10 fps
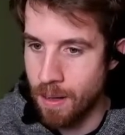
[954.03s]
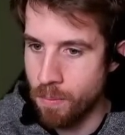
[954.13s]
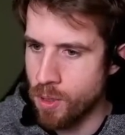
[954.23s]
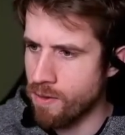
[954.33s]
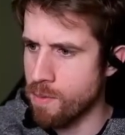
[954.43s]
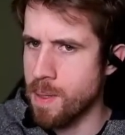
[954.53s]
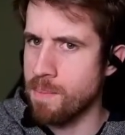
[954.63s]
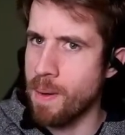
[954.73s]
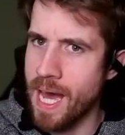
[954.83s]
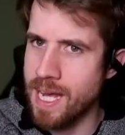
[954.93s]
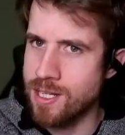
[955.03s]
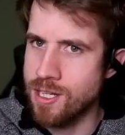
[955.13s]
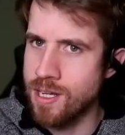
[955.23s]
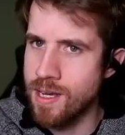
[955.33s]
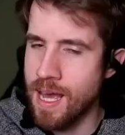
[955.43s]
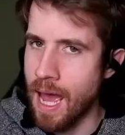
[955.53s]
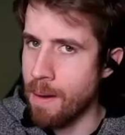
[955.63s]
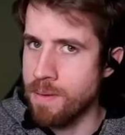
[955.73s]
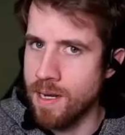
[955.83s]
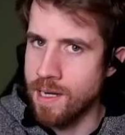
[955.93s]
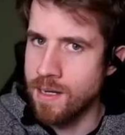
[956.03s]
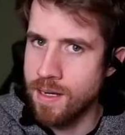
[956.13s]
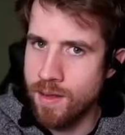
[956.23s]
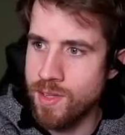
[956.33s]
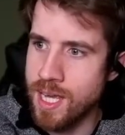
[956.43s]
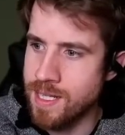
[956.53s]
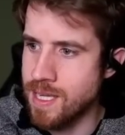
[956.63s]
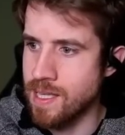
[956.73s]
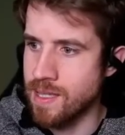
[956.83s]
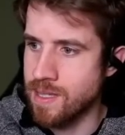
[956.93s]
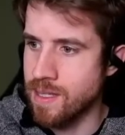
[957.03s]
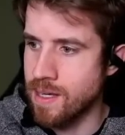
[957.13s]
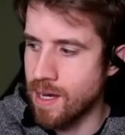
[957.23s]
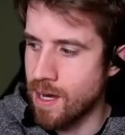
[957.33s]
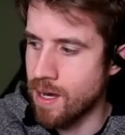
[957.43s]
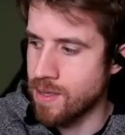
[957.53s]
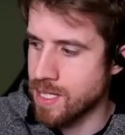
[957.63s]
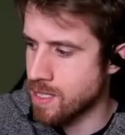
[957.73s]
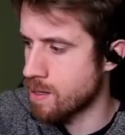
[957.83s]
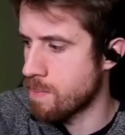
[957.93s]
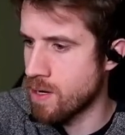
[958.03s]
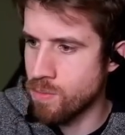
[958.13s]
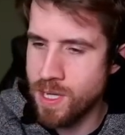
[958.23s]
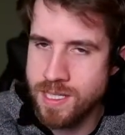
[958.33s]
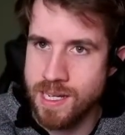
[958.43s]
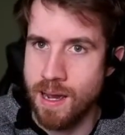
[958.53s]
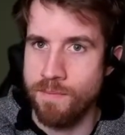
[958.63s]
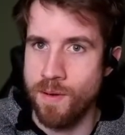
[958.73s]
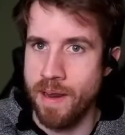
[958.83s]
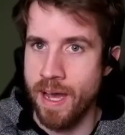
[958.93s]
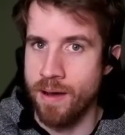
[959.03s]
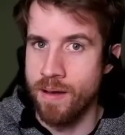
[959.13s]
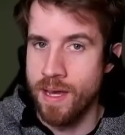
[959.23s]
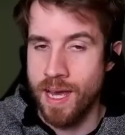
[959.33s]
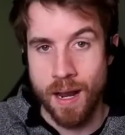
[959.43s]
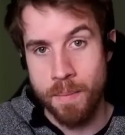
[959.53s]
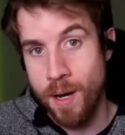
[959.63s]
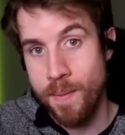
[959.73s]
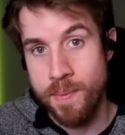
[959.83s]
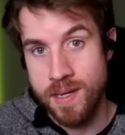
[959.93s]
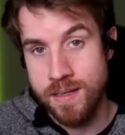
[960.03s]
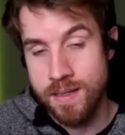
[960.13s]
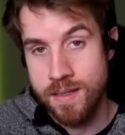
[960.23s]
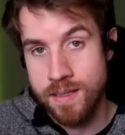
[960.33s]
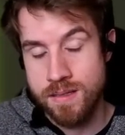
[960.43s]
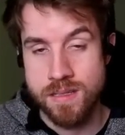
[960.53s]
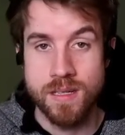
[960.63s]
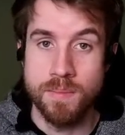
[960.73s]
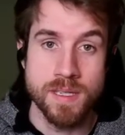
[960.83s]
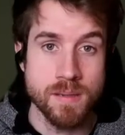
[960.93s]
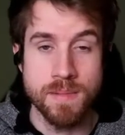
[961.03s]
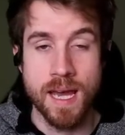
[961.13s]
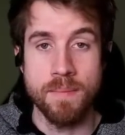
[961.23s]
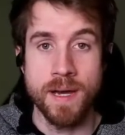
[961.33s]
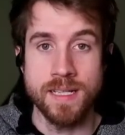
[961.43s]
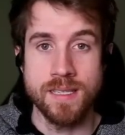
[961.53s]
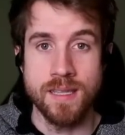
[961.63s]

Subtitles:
We have a big patch happening on the 18th. That's in about a week's time from now. And I'm hoping there's going to be some datamines in